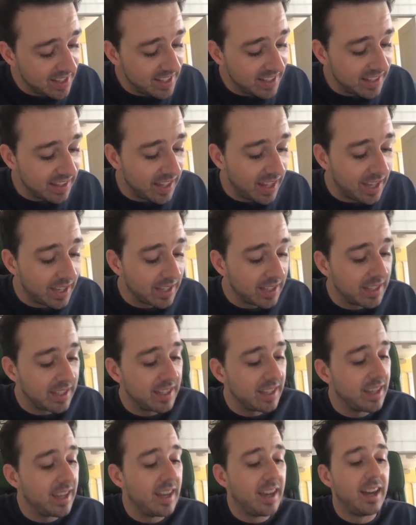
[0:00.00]

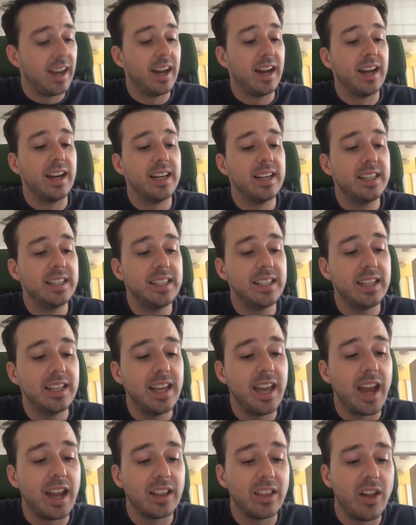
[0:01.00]
Like,
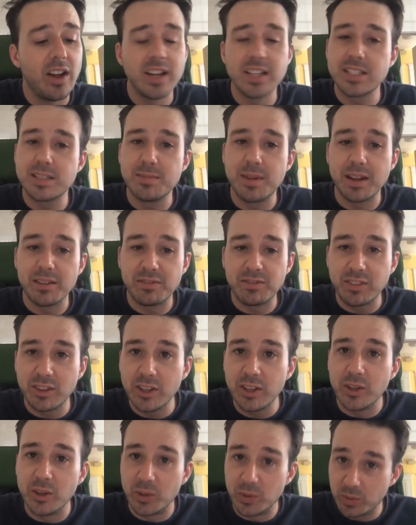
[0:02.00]
I lost my
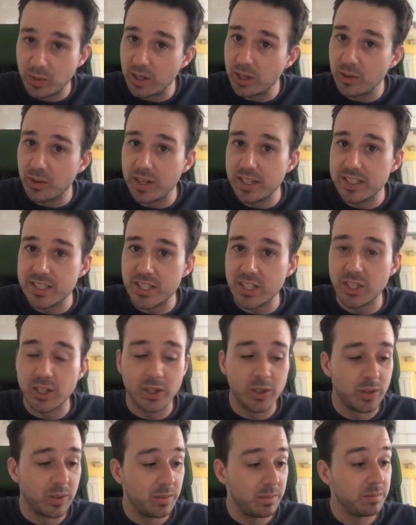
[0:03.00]
flute. What do I
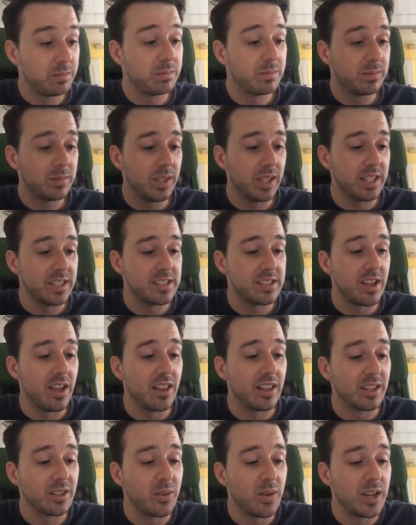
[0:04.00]
do? Really
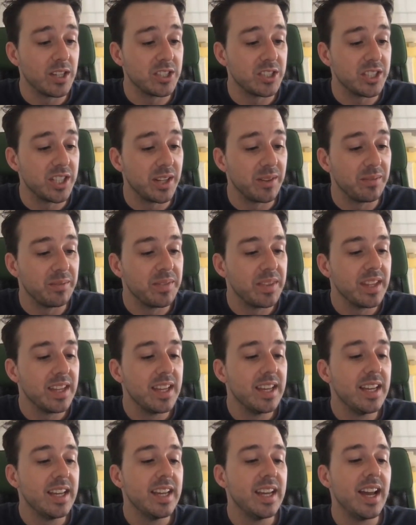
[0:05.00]
solid question.
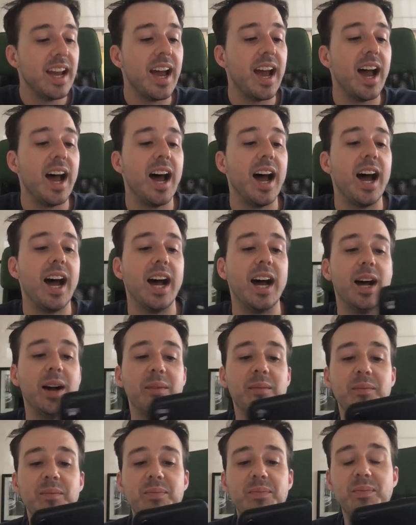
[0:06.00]

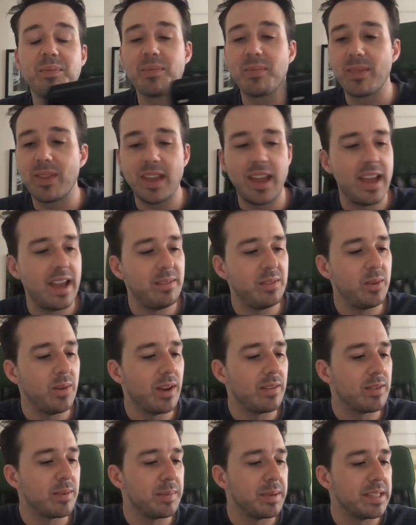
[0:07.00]
Have you
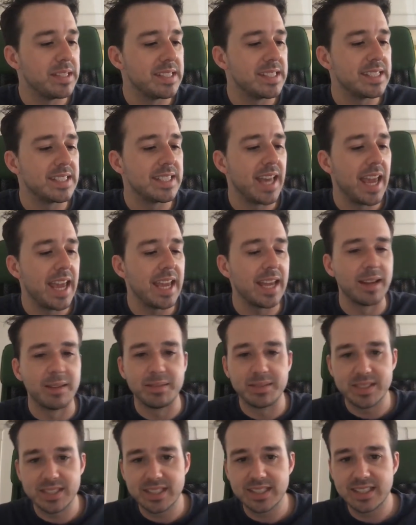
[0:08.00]
ever been
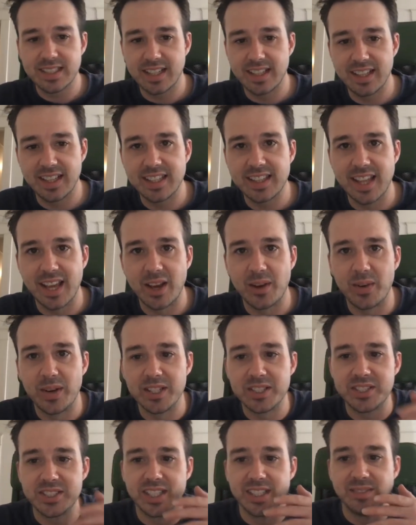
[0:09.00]
scammed? I like that
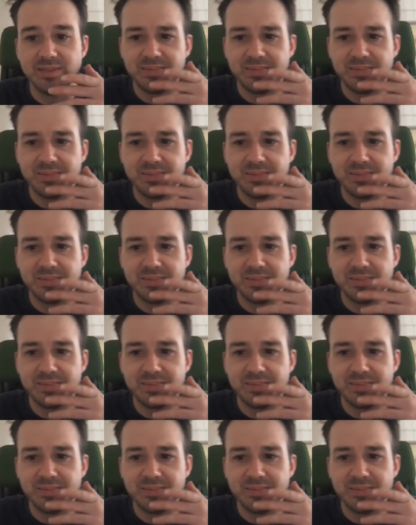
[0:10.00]
question.